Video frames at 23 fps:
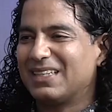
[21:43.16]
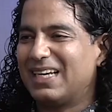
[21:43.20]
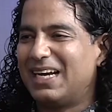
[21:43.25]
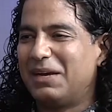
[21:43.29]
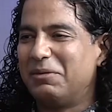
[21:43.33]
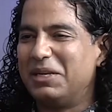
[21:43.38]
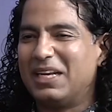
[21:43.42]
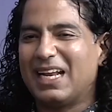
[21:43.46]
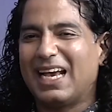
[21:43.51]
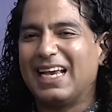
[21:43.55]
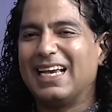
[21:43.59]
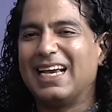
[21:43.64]
I
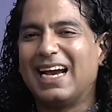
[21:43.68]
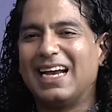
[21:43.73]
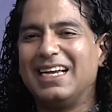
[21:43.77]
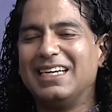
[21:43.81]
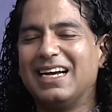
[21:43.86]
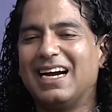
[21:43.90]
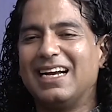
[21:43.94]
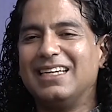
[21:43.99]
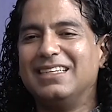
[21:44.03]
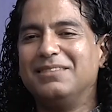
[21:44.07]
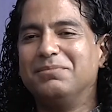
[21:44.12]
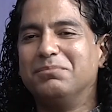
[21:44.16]
mean,
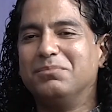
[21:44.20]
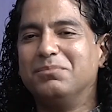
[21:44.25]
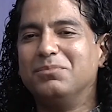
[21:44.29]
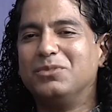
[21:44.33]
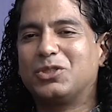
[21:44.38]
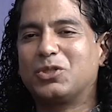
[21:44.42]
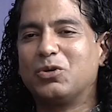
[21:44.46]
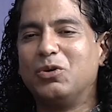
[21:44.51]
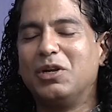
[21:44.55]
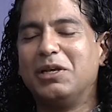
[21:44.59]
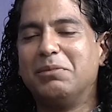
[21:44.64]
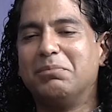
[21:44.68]
I
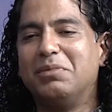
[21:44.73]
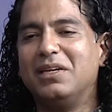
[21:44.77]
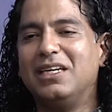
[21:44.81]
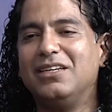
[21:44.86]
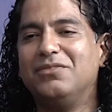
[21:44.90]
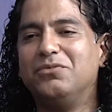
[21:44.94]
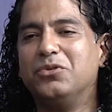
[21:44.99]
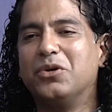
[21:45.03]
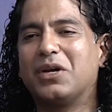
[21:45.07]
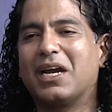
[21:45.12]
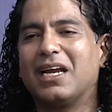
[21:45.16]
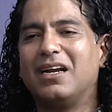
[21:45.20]
truly
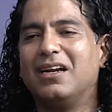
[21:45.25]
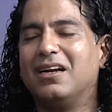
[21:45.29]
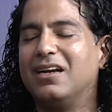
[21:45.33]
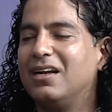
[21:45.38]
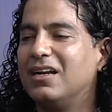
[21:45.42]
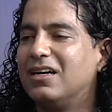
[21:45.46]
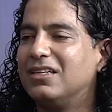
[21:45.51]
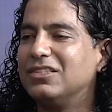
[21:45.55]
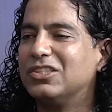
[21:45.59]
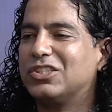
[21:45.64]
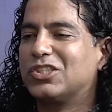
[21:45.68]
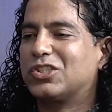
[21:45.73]
believe you can
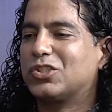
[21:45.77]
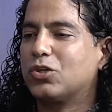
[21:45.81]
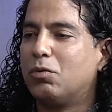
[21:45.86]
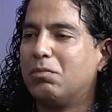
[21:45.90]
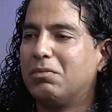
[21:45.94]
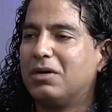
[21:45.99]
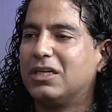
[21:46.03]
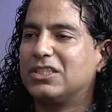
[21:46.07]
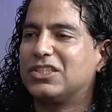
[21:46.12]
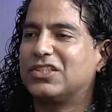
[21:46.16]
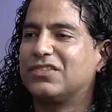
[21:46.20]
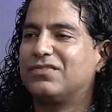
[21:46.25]
learn so
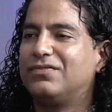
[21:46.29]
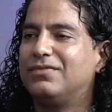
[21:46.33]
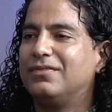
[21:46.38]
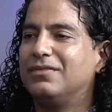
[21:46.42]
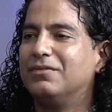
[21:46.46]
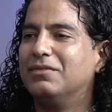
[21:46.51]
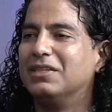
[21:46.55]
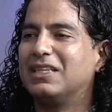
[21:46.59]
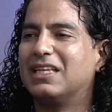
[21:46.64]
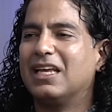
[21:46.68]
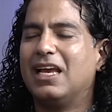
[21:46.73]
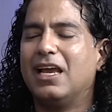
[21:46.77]
much
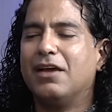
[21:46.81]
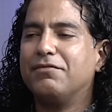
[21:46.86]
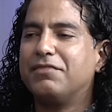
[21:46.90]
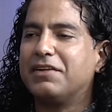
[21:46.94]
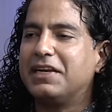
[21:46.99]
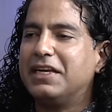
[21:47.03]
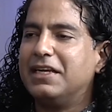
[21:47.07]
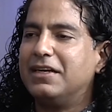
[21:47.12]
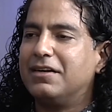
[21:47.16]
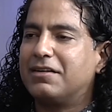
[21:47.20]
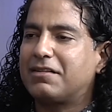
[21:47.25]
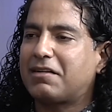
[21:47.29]
with
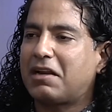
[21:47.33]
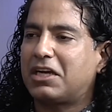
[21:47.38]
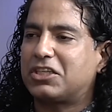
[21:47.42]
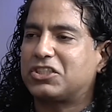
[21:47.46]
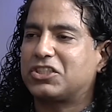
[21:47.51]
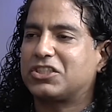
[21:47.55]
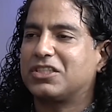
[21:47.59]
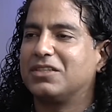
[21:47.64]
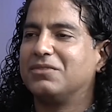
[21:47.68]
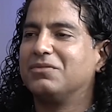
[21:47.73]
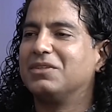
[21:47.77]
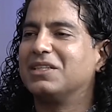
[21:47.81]
every
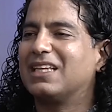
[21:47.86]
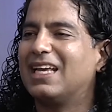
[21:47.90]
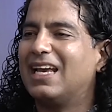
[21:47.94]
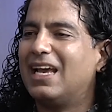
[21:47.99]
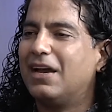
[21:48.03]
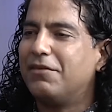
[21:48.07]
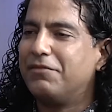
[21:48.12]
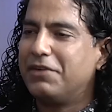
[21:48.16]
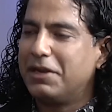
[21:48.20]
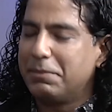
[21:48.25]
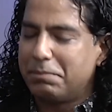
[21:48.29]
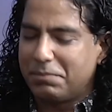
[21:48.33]
interaction, with
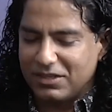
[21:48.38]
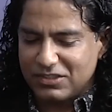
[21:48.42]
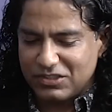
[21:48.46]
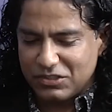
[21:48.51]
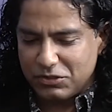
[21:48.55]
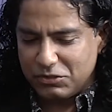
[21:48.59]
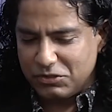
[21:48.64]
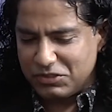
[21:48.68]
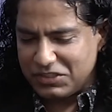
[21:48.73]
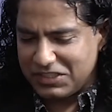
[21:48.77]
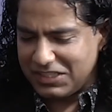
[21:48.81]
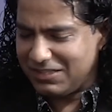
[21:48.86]
every person
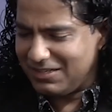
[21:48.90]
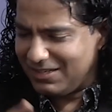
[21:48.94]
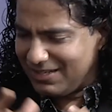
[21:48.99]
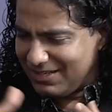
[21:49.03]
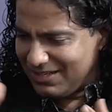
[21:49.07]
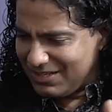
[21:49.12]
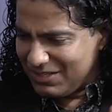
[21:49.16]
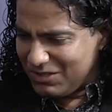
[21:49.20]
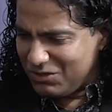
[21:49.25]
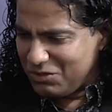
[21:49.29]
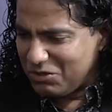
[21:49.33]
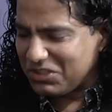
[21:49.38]
you see.
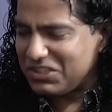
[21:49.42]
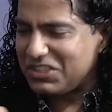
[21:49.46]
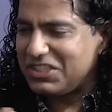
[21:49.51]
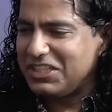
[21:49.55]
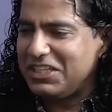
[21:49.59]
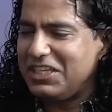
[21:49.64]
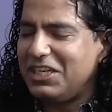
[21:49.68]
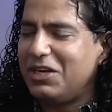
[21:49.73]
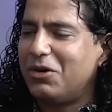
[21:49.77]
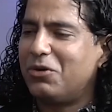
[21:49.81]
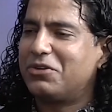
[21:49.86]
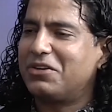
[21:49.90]
You're
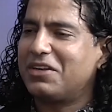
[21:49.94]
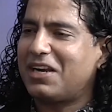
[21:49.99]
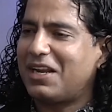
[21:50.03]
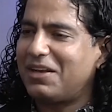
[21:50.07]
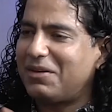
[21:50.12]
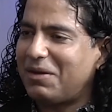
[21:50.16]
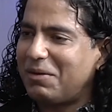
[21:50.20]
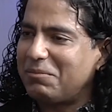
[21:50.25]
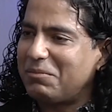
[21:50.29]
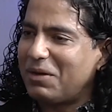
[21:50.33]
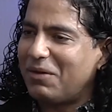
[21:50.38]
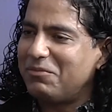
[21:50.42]
sitting out here.
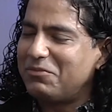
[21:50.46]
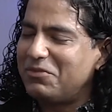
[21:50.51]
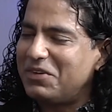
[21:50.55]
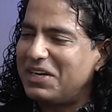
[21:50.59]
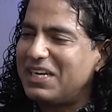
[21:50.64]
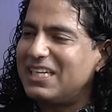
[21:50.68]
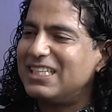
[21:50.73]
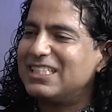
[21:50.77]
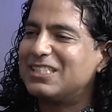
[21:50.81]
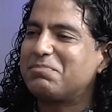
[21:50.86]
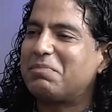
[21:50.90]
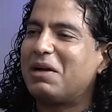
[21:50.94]
I'm
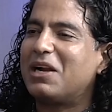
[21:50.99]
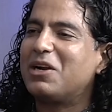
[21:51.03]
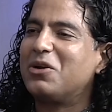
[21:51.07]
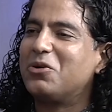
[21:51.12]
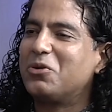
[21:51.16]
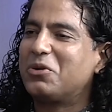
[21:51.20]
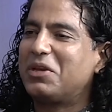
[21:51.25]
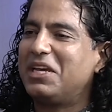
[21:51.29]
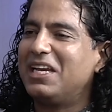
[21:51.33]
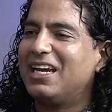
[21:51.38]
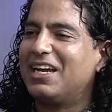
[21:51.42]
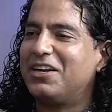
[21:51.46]
very inspired
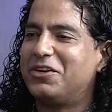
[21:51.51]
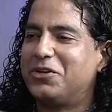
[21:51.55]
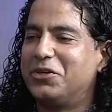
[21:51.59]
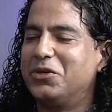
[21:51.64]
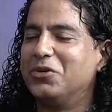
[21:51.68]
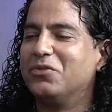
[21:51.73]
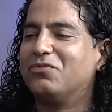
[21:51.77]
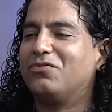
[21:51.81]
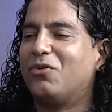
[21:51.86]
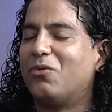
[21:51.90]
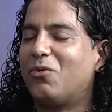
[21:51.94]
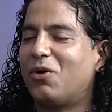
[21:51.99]
looking at
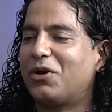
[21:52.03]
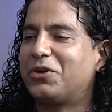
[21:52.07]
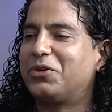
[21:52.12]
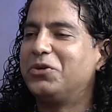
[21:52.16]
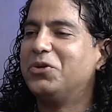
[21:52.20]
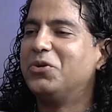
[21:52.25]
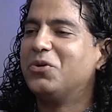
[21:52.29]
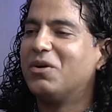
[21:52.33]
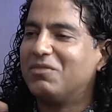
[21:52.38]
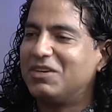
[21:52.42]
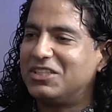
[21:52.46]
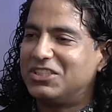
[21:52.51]
you for what
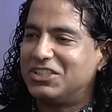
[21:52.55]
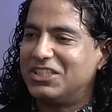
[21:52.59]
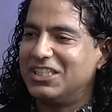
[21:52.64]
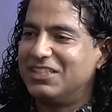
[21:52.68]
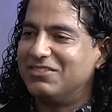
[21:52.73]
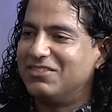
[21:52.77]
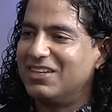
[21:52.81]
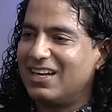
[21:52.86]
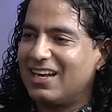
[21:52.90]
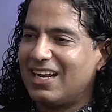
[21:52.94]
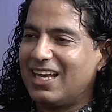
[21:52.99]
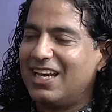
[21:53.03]
you have
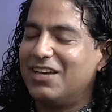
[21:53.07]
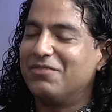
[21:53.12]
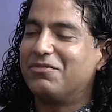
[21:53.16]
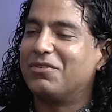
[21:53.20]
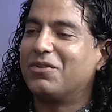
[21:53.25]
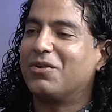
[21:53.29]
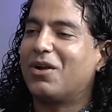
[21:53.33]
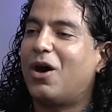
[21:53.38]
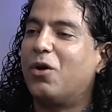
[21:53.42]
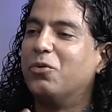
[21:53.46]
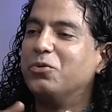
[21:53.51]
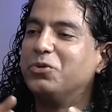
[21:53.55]
achieved in life
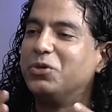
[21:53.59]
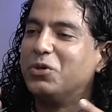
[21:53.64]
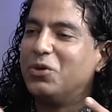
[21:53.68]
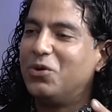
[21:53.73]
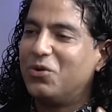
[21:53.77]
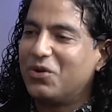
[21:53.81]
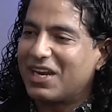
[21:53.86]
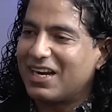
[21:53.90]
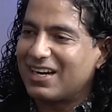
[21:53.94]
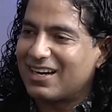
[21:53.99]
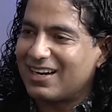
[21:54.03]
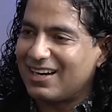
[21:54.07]
and how you
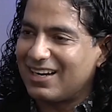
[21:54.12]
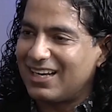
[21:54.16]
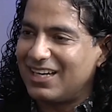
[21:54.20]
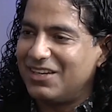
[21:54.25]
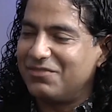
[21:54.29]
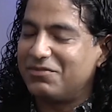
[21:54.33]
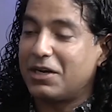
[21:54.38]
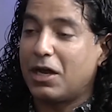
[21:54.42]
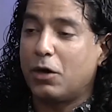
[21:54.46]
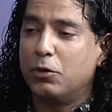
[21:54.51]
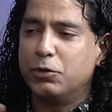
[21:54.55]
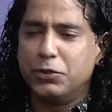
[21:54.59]
look at
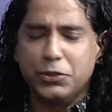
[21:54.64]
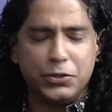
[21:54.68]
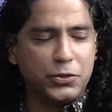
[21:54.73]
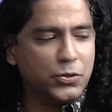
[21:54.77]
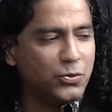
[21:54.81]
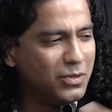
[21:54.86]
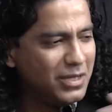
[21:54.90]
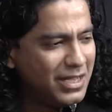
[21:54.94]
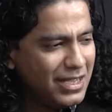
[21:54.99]
life and who you do.